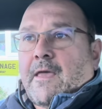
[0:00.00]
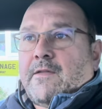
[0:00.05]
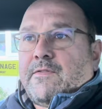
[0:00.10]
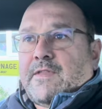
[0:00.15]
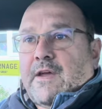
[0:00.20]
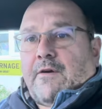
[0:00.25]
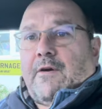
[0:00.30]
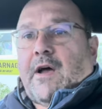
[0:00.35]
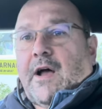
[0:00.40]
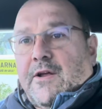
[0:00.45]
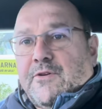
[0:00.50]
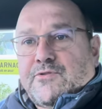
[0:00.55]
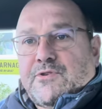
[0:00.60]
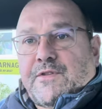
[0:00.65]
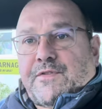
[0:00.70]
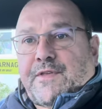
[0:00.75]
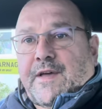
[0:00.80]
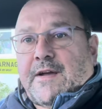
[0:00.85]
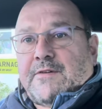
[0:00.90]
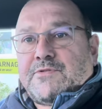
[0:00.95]
they're
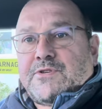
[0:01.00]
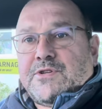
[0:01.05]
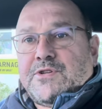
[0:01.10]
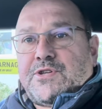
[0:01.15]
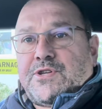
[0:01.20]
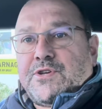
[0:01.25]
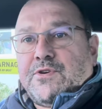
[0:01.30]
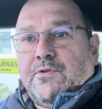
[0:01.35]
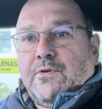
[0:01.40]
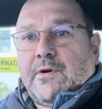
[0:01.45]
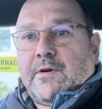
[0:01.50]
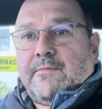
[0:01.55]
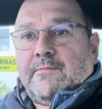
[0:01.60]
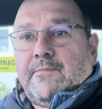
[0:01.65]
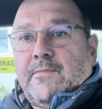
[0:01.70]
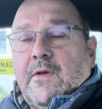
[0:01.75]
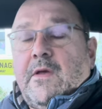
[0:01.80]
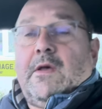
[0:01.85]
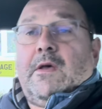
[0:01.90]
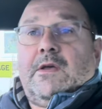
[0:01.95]
100,000 short.
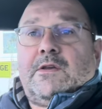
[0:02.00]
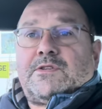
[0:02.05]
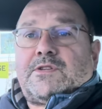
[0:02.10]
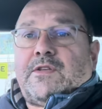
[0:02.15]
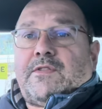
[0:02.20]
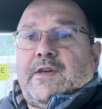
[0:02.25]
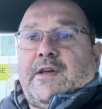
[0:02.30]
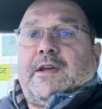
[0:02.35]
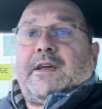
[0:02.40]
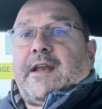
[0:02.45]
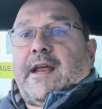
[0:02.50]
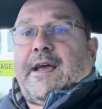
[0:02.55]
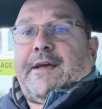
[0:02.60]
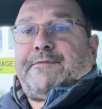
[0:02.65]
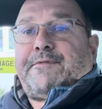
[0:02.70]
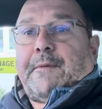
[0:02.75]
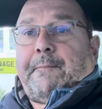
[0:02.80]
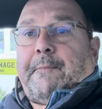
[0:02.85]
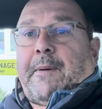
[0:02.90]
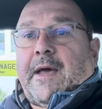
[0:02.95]
So they're going to
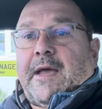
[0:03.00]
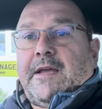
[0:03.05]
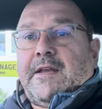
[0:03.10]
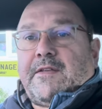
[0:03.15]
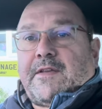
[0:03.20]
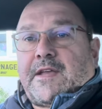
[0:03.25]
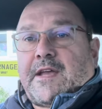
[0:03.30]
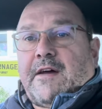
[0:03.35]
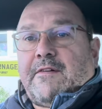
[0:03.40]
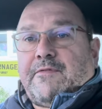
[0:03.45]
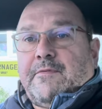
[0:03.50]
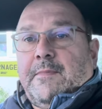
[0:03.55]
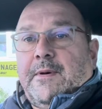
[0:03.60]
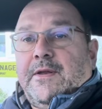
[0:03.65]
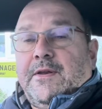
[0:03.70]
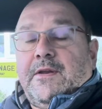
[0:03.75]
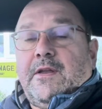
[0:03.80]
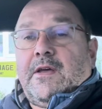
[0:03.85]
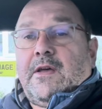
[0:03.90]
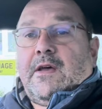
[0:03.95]
have to pay the
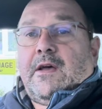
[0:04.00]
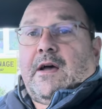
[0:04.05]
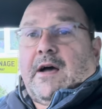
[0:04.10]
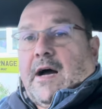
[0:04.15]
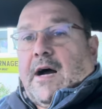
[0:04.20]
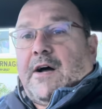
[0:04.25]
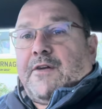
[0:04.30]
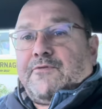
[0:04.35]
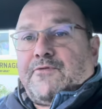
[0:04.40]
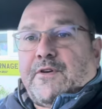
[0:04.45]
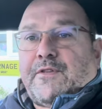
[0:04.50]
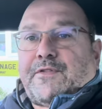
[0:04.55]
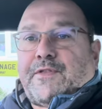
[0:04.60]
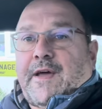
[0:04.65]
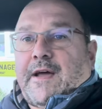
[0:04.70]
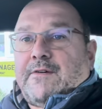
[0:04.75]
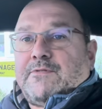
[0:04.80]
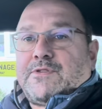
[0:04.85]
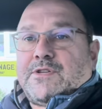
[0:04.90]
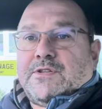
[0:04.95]
government
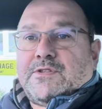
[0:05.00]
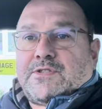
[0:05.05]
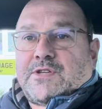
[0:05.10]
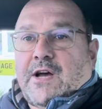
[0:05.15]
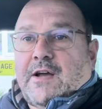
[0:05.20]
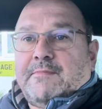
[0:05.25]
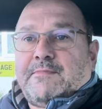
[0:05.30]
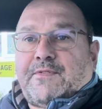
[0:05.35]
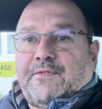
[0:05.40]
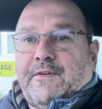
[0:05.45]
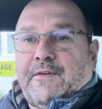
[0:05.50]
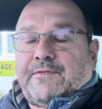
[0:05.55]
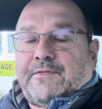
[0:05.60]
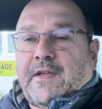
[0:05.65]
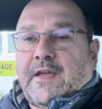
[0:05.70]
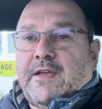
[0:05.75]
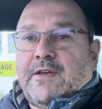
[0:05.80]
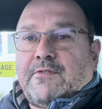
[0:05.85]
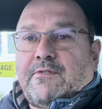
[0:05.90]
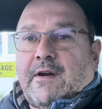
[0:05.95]
100,000 times
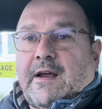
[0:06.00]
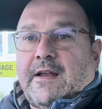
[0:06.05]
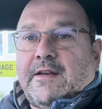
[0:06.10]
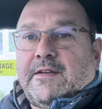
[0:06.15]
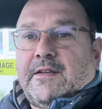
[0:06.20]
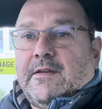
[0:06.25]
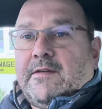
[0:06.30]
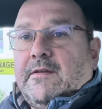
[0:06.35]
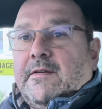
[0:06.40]
15 grand.